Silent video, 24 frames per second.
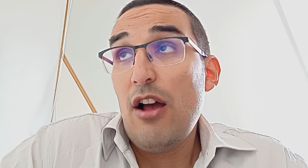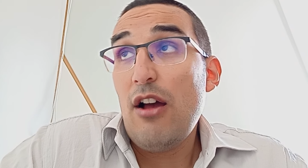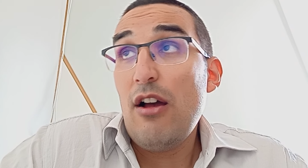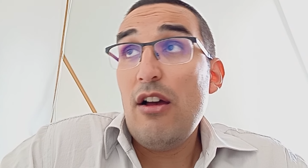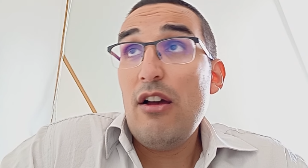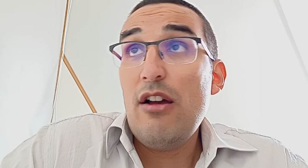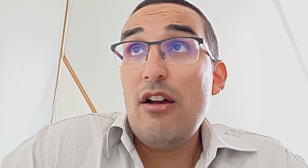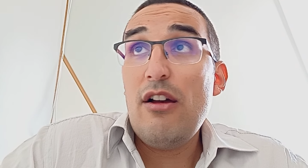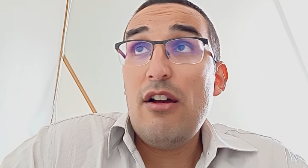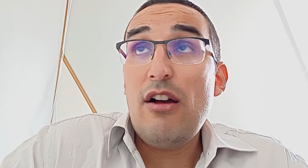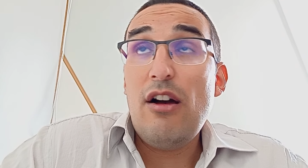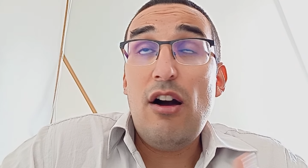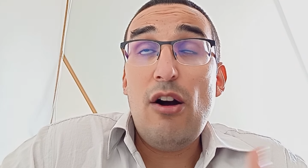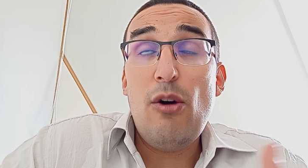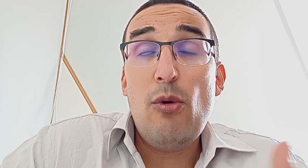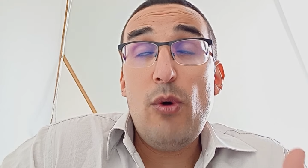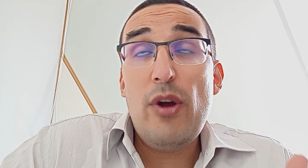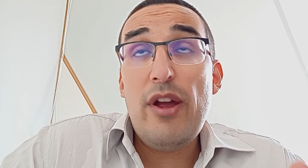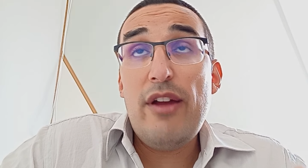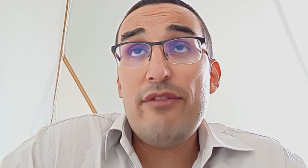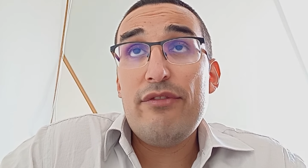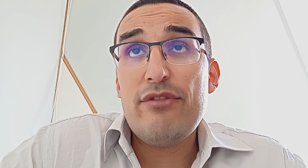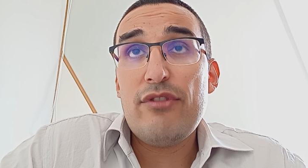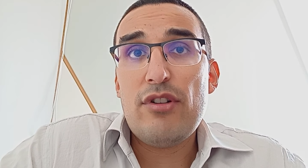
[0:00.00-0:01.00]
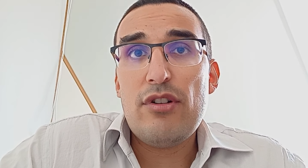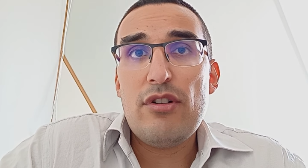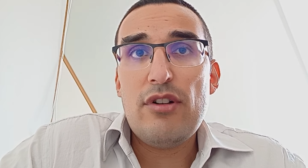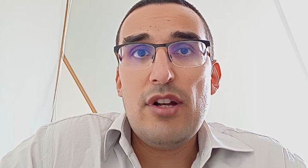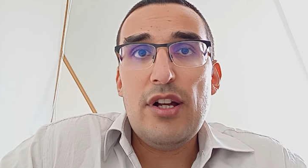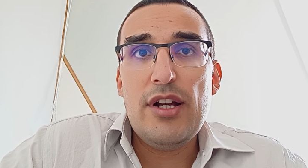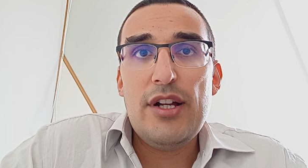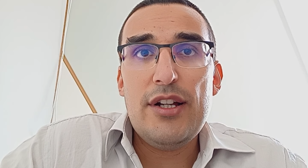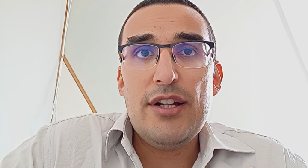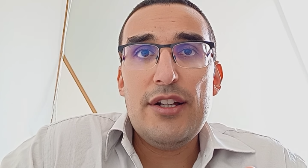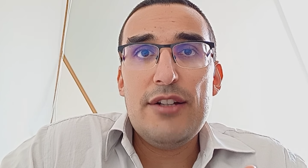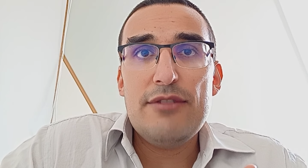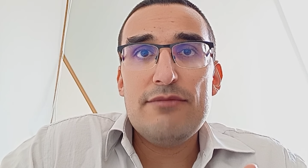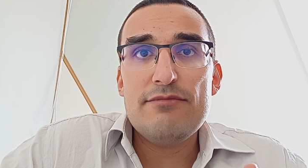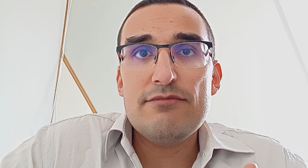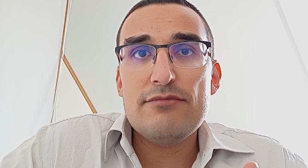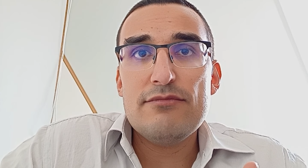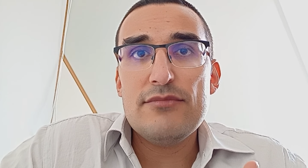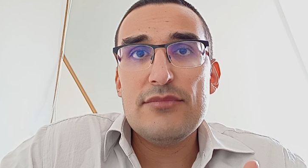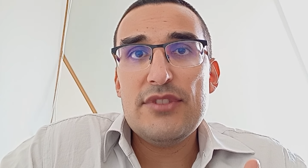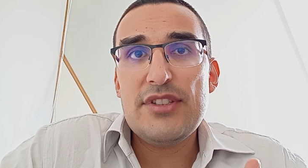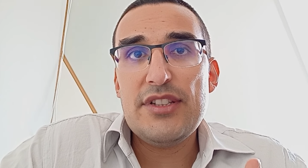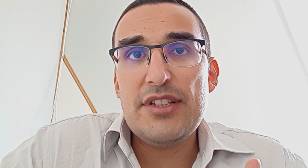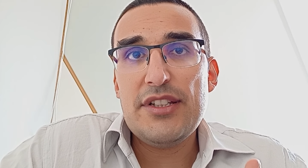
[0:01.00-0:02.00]
However,
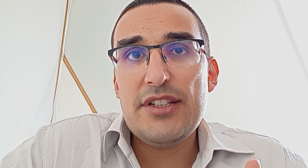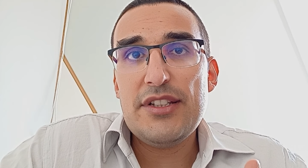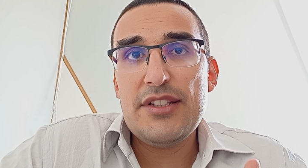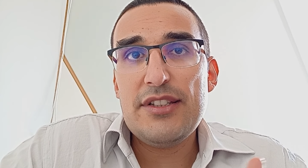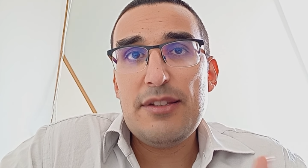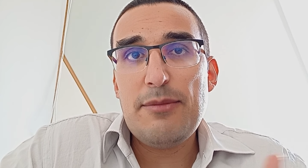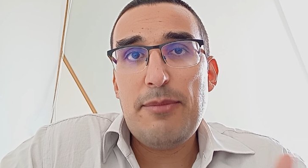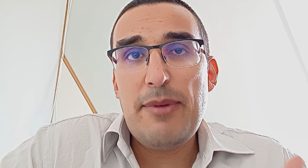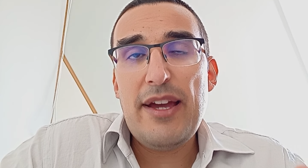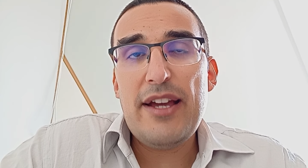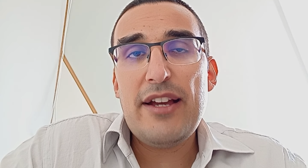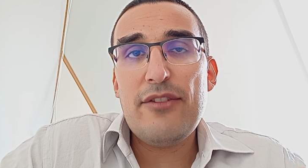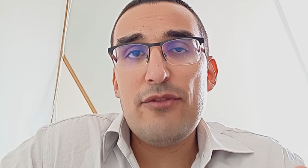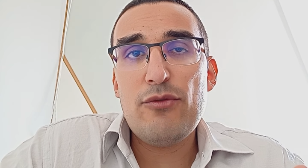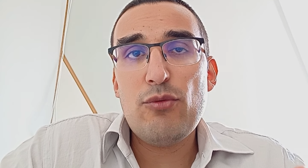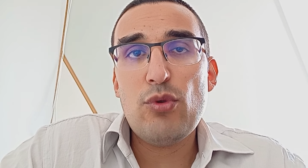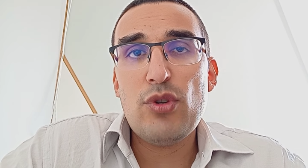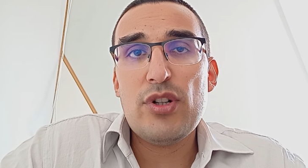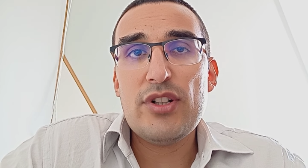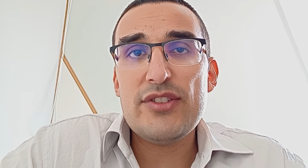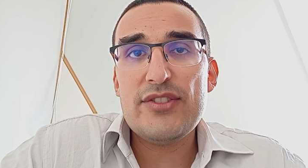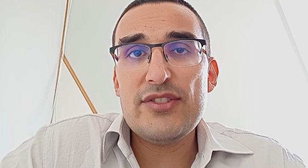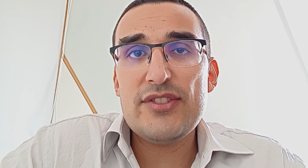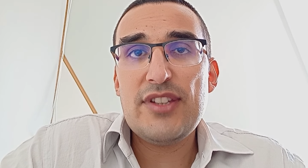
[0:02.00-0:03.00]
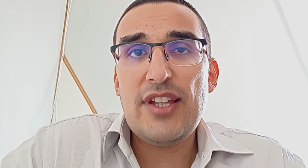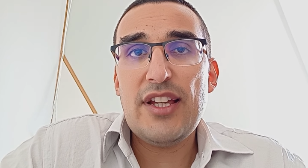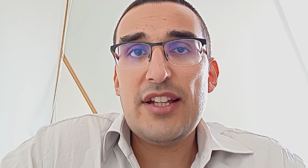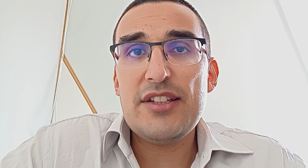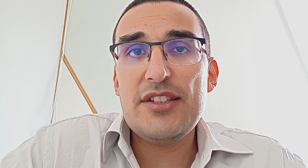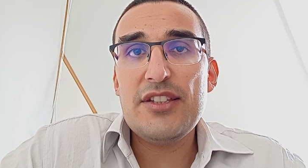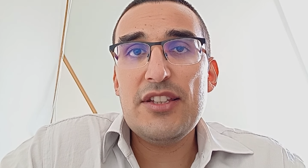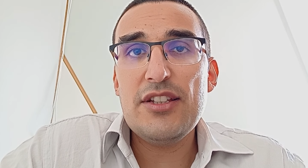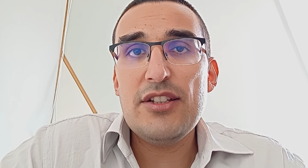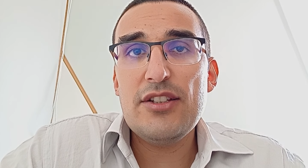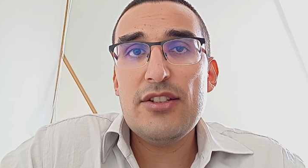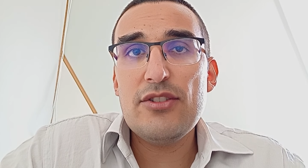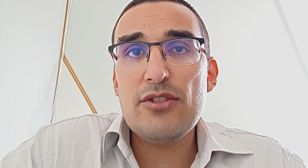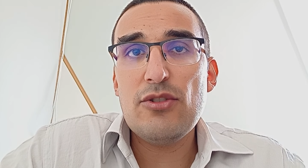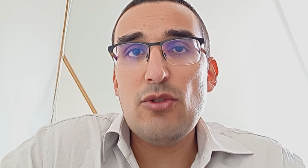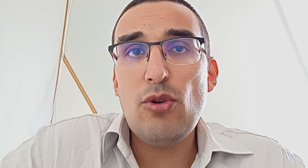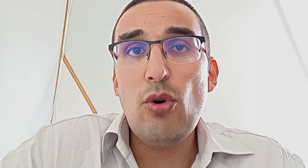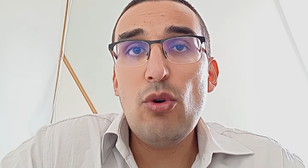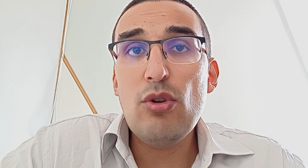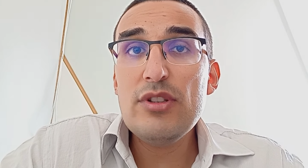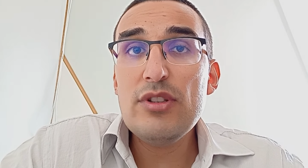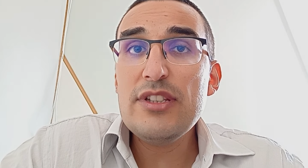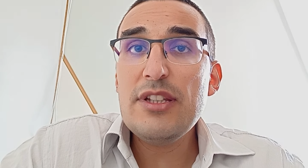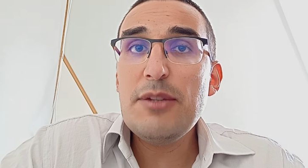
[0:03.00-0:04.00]
the bag of words technique
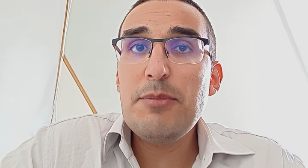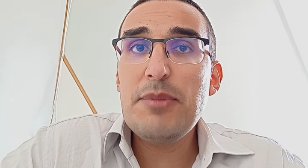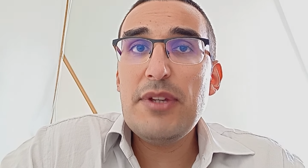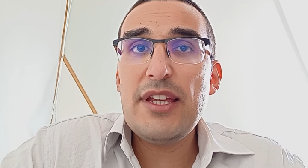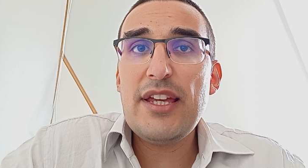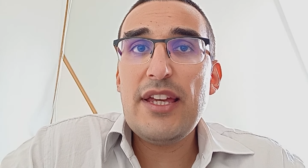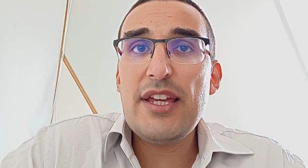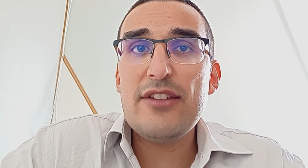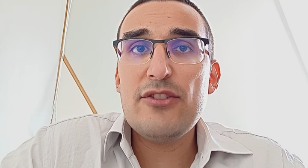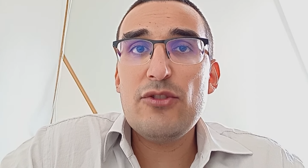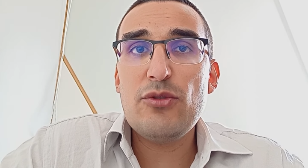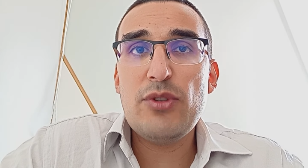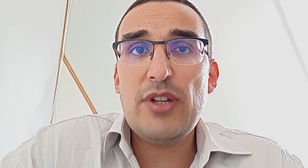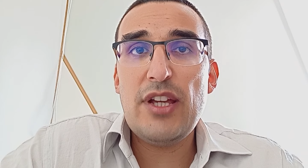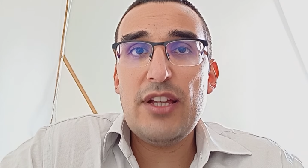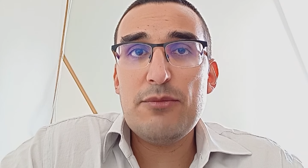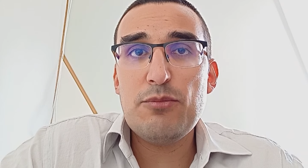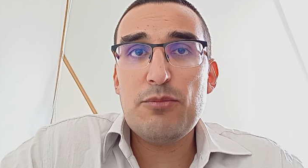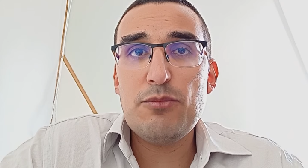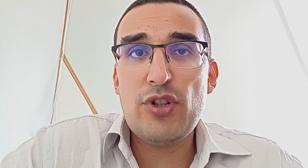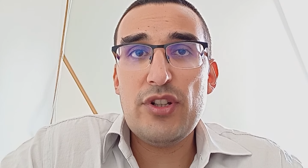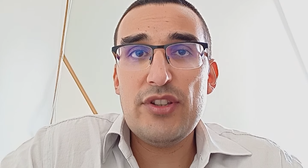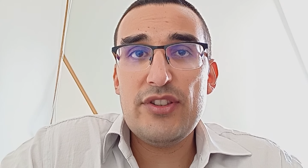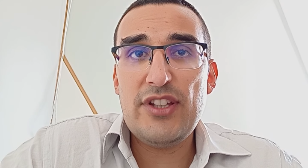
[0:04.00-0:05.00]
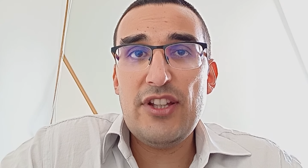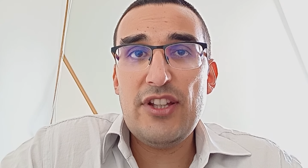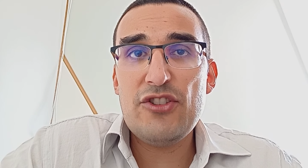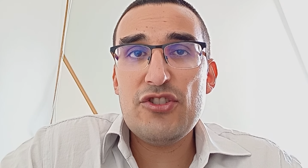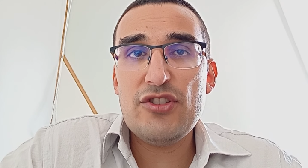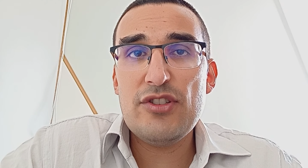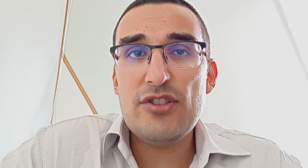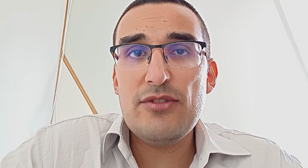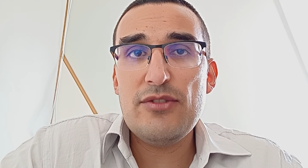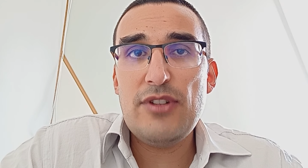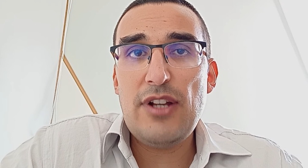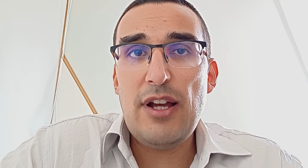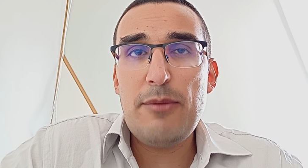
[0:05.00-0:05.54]
only began to get more attention,